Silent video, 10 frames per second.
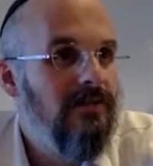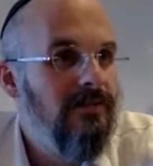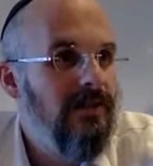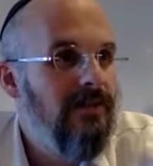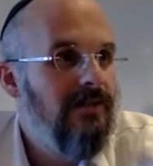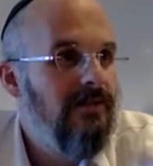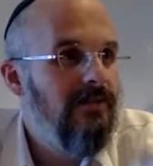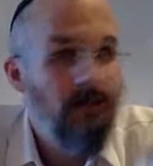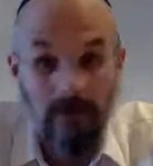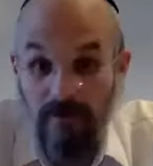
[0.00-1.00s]
Right?
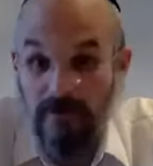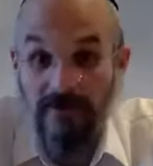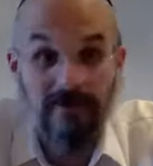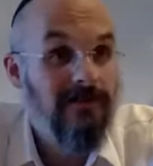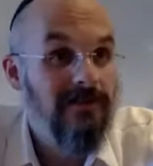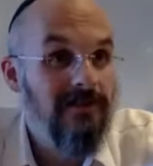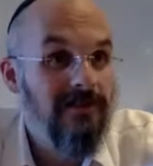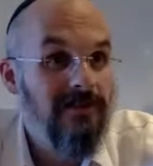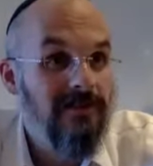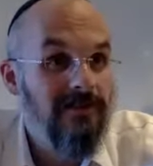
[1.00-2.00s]
I love her.
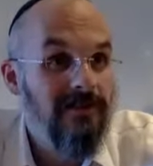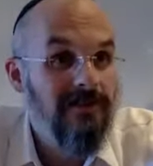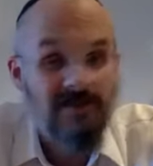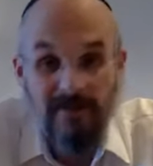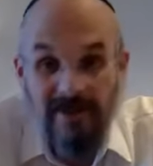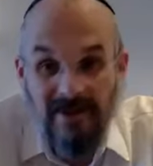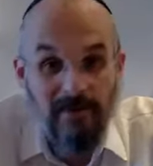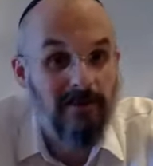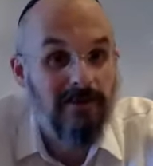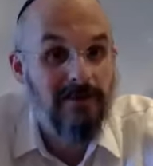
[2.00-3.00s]
She made
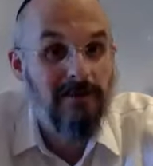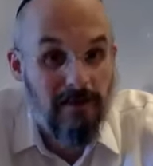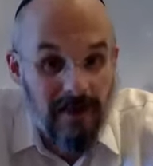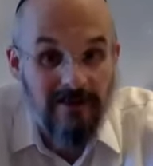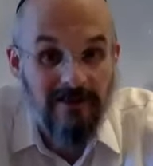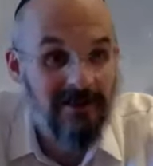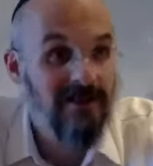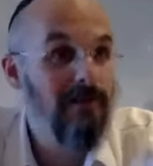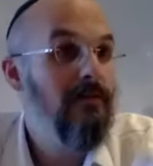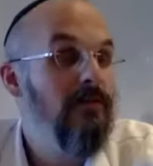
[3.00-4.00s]
supper, so I'm going to thank her and clean
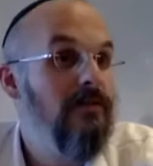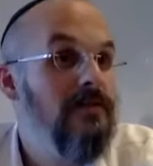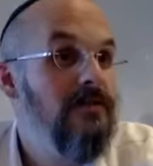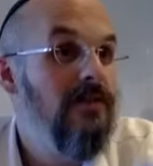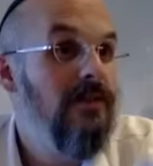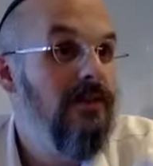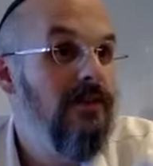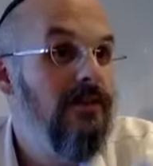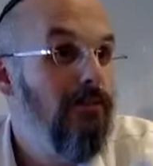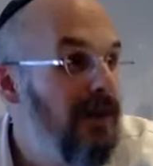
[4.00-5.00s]
up afterwards.
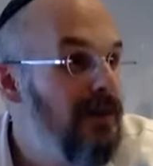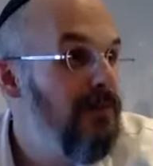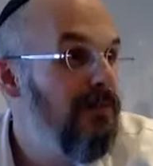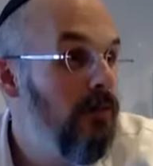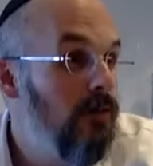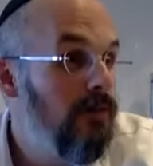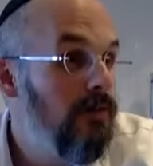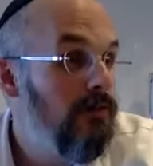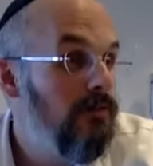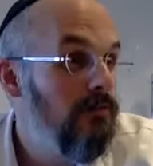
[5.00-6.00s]
Punishment, reward.
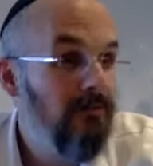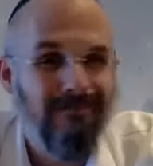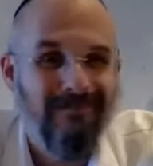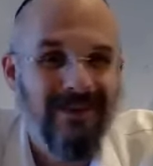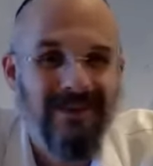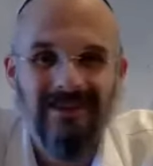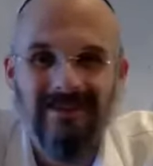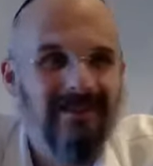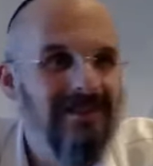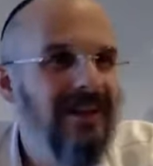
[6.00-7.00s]

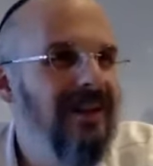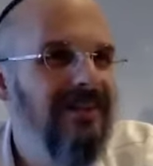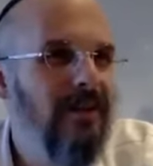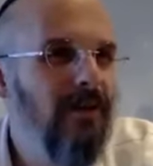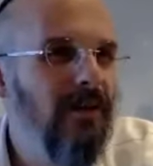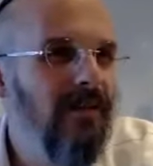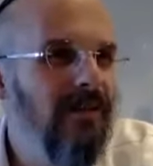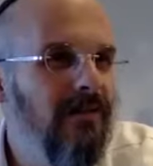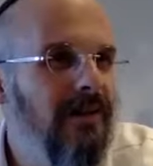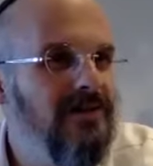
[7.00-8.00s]
It's not, it's not part of the
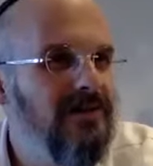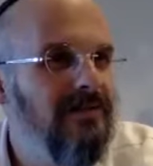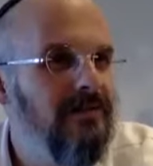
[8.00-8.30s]
equation.